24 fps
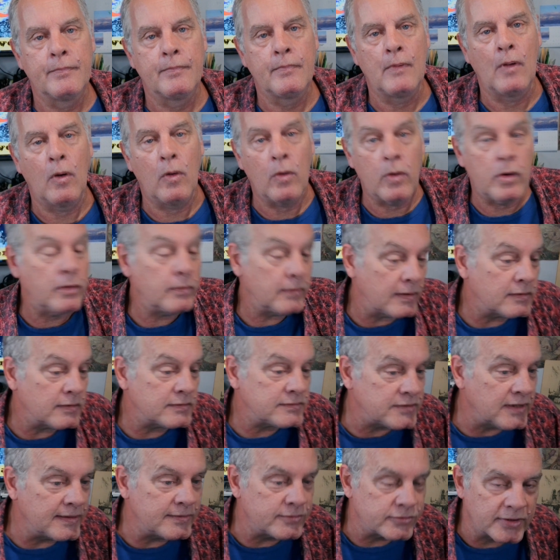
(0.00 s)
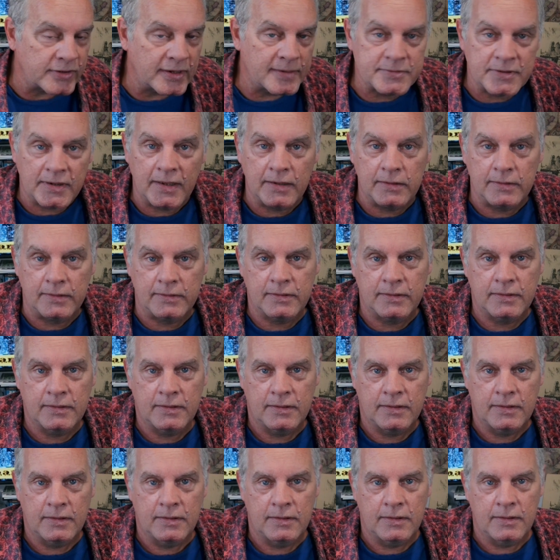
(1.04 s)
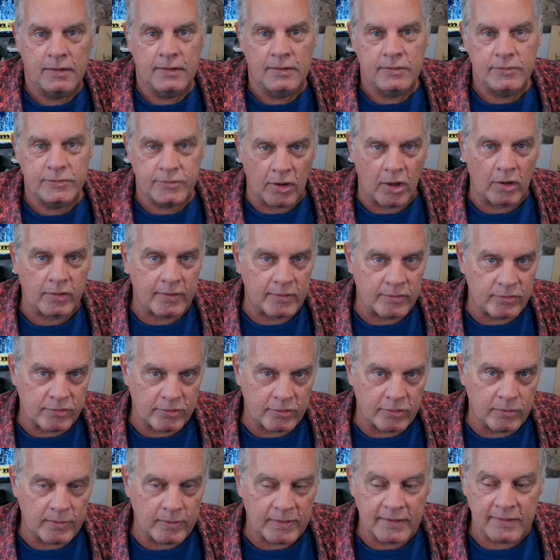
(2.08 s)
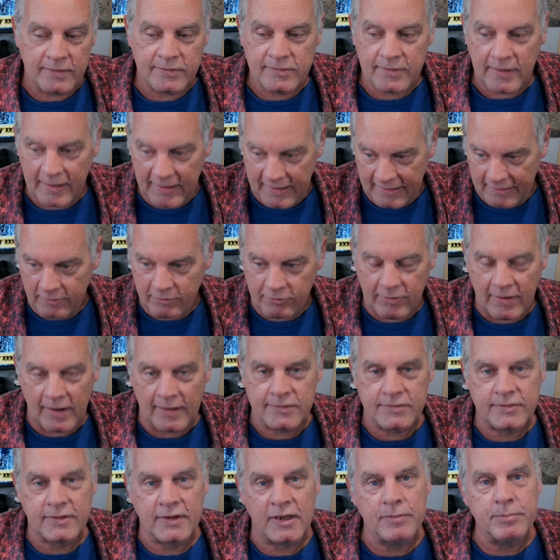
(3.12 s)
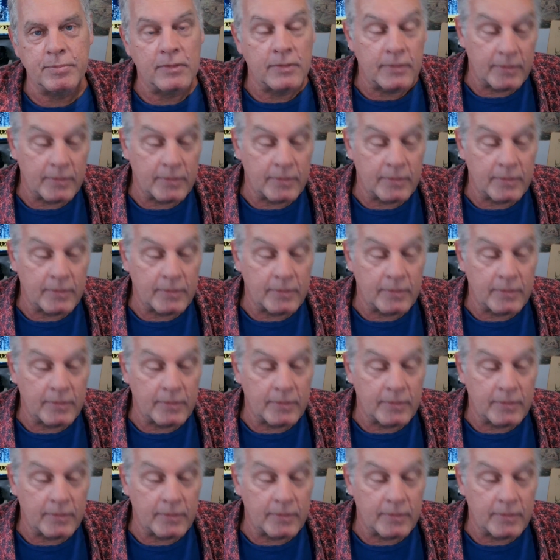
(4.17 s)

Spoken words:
on Little St. James Island, talking to his head groundskeeper